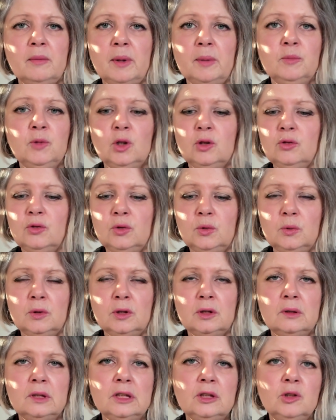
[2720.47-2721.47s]
I'm not too
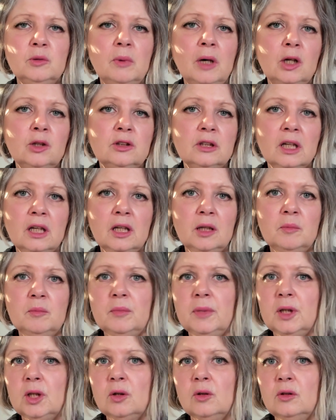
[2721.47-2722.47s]
worried about him
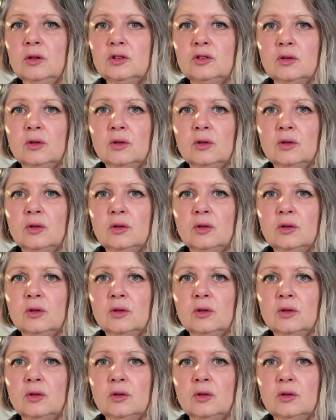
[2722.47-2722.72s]
because